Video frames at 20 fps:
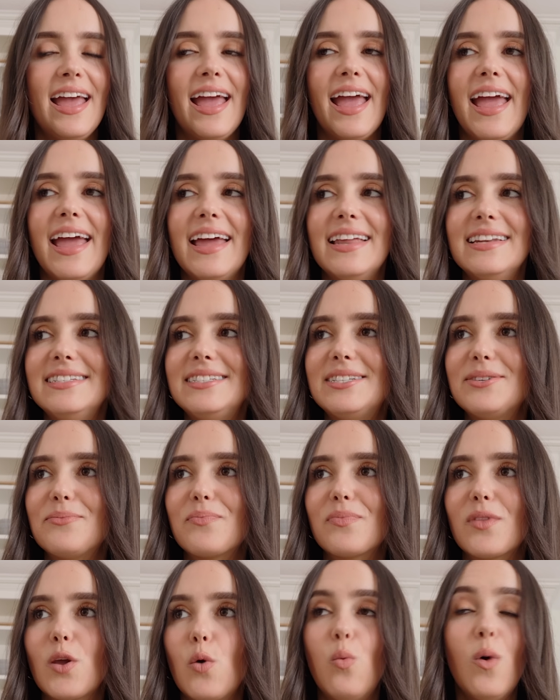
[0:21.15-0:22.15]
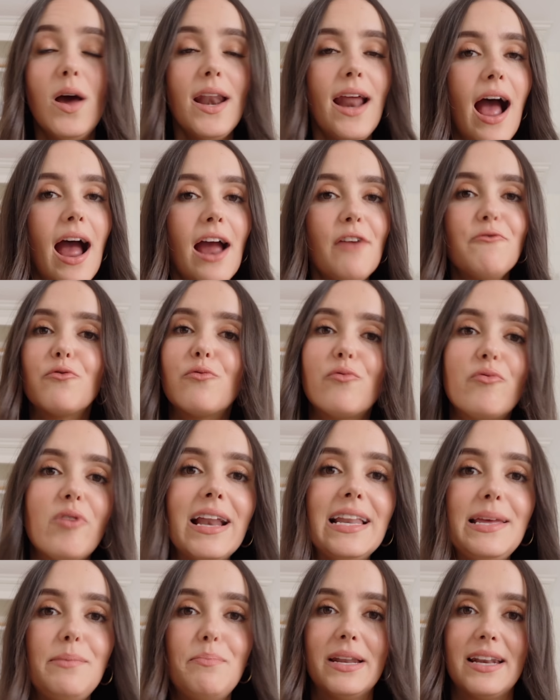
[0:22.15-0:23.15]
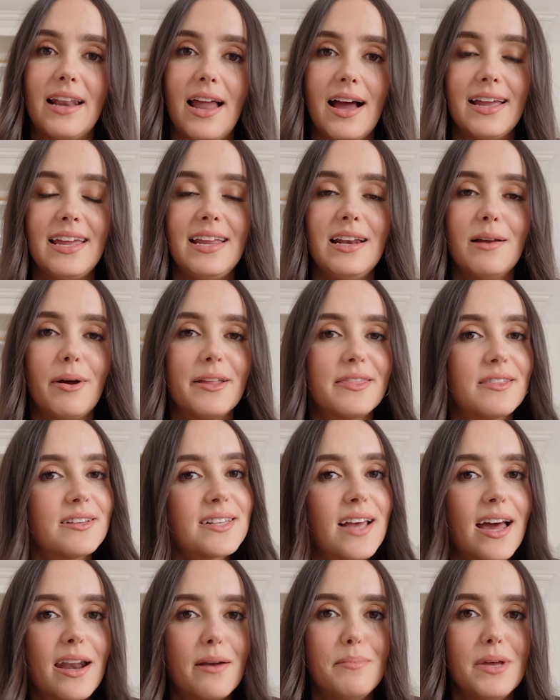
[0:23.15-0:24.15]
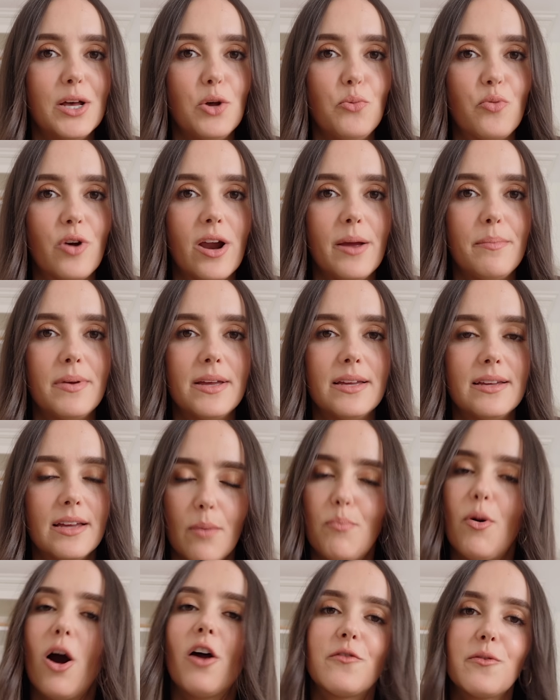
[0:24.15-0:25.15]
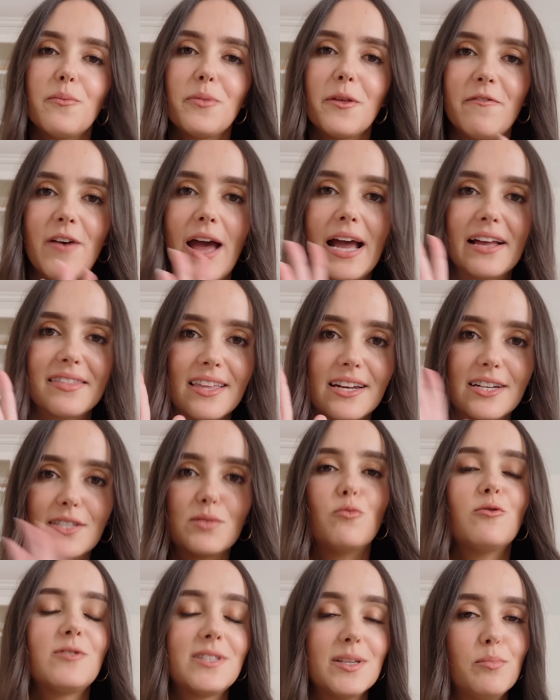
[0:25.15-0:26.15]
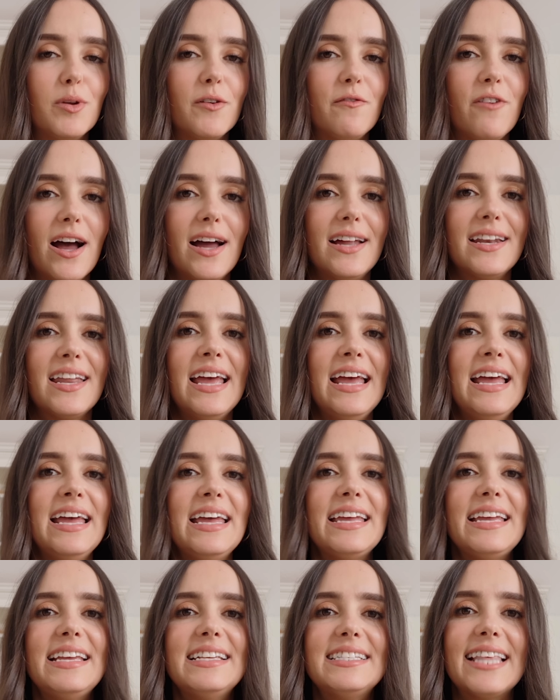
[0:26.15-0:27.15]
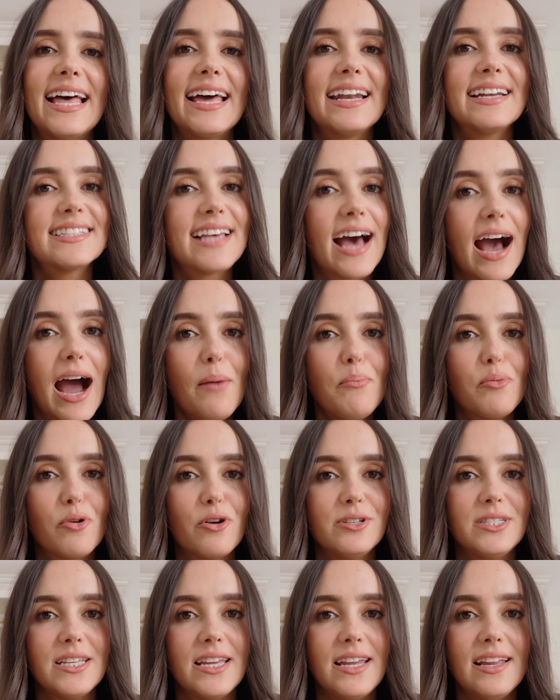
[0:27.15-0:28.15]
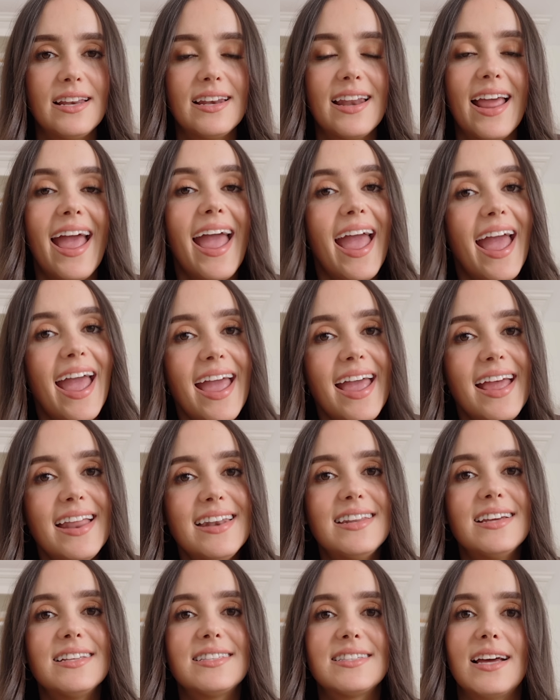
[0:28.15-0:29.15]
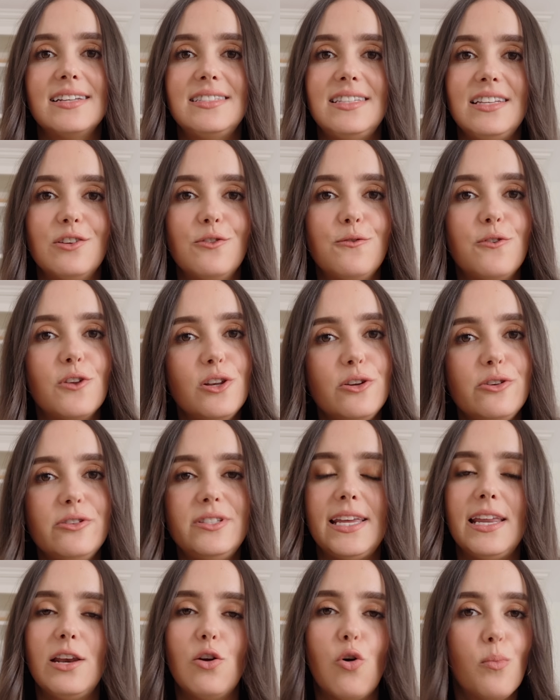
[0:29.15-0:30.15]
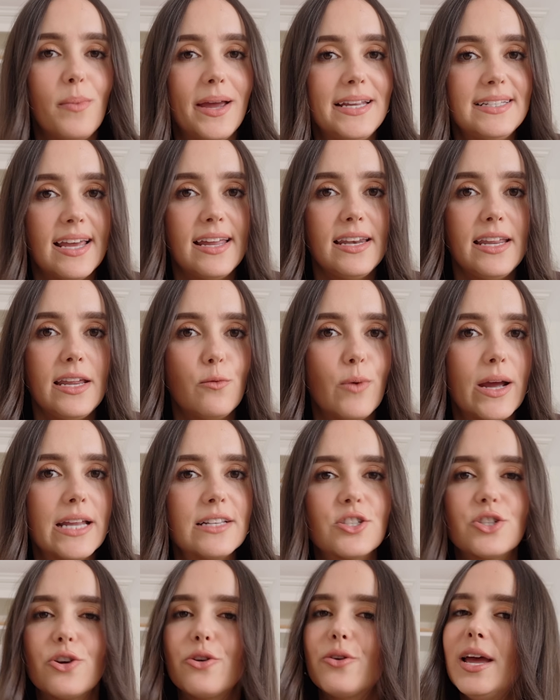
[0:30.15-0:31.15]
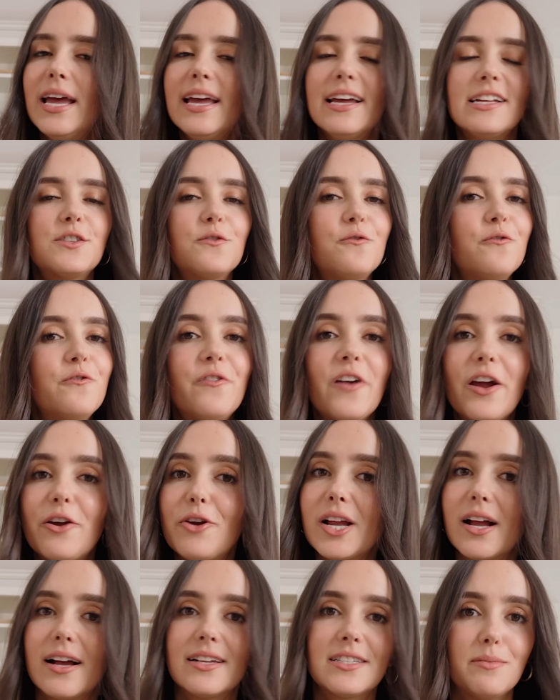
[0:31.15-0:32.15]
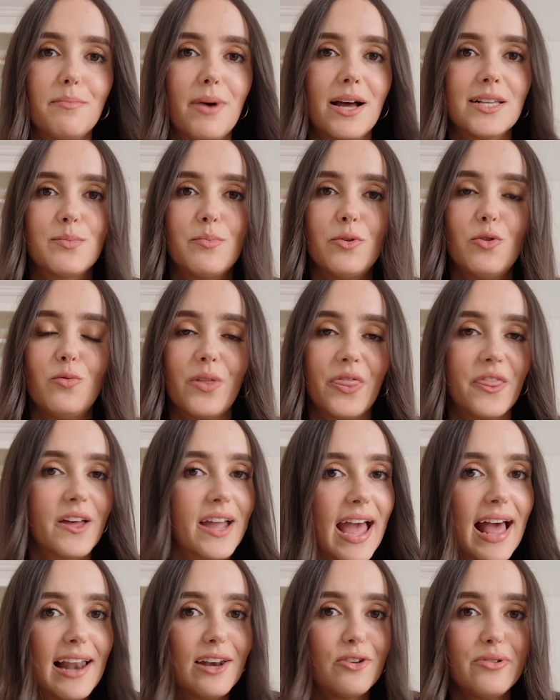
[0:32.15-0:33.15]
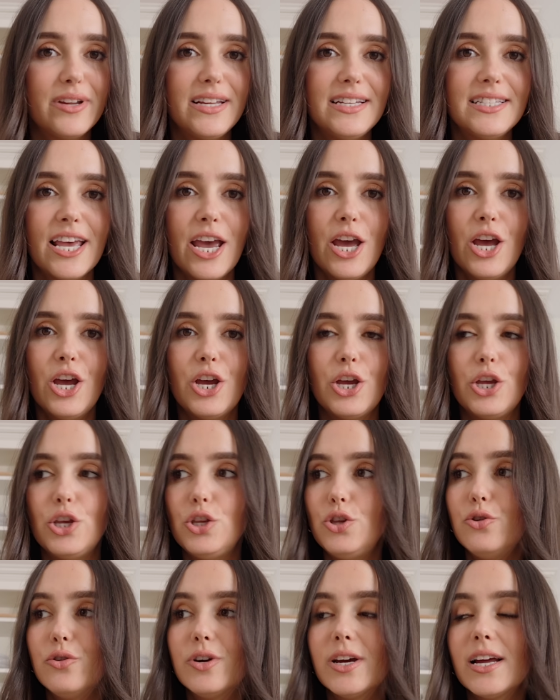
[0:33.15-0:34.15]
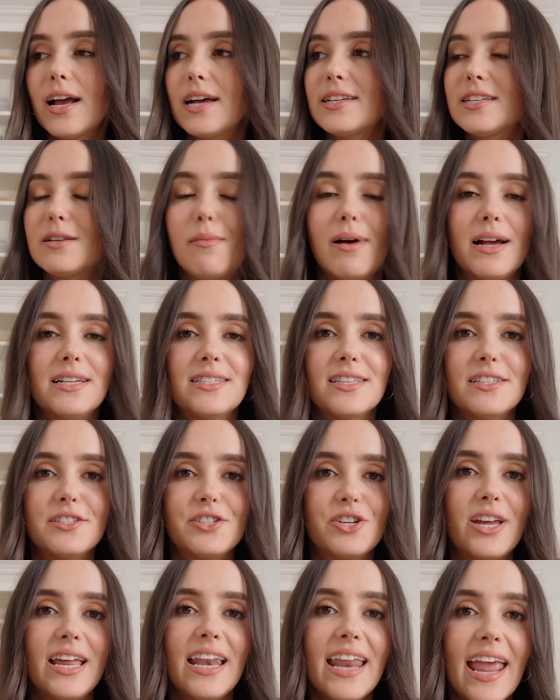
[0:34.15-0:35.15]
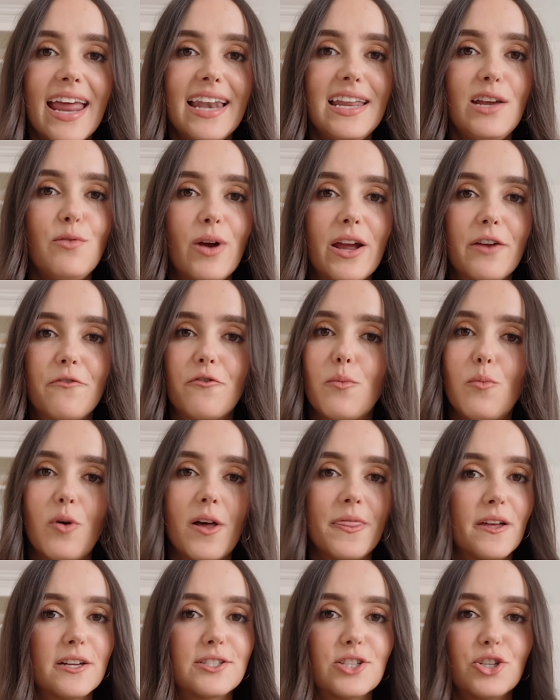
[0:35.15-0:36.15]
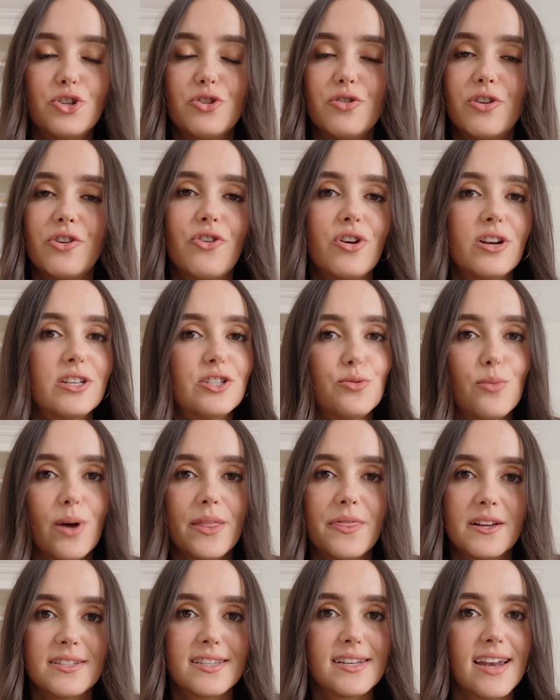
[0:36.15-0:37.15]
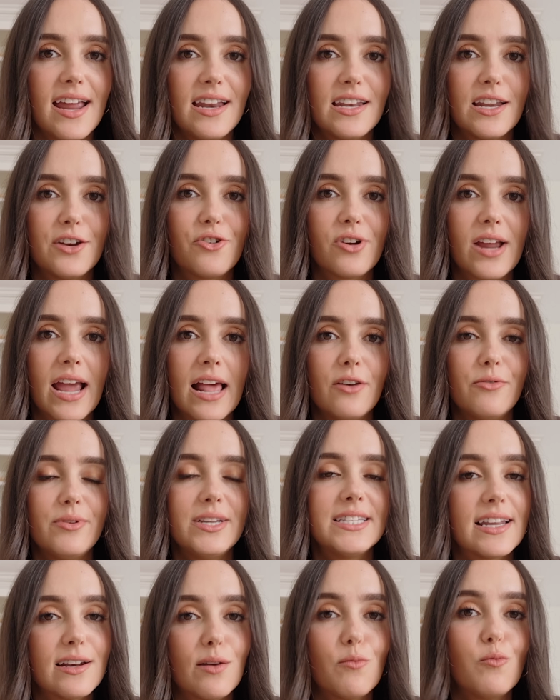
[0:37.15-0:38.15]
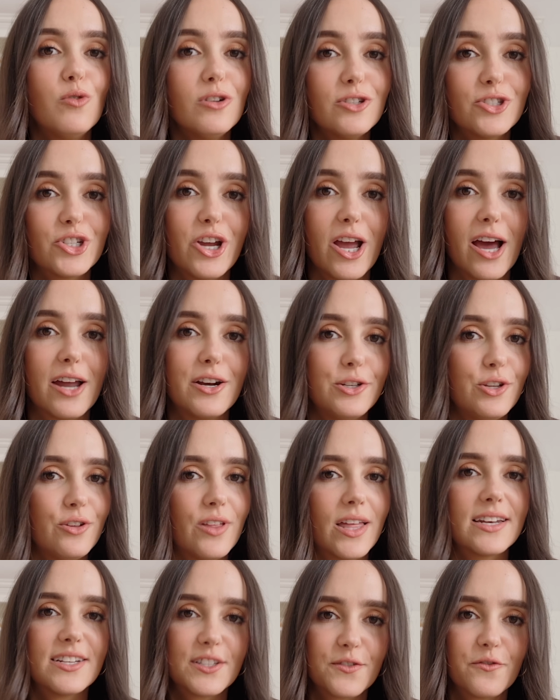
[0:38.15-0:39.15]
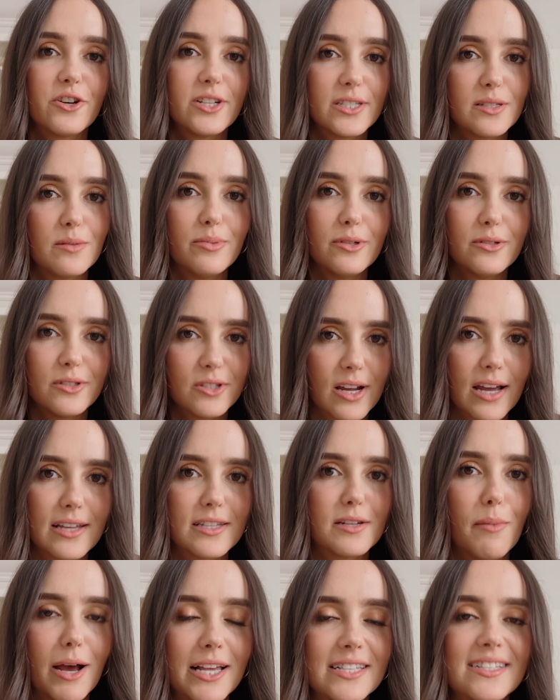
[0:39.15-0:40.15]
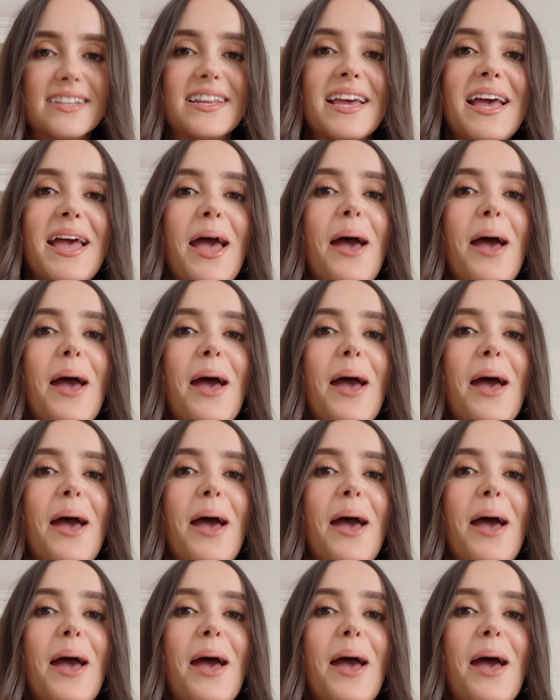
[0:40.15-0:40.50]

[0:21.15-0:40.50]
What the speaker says: And what I've really been liking about this kind of meal prep, apart from the fact that it's more simplified, is that it's high protein and it's ideal for losing or maintaining weight. So it's very customizable with the calories. You can customize this to get anywhere from 1,200 to 1,800 calories, and I will show you how to do that. It's very simple to customize it.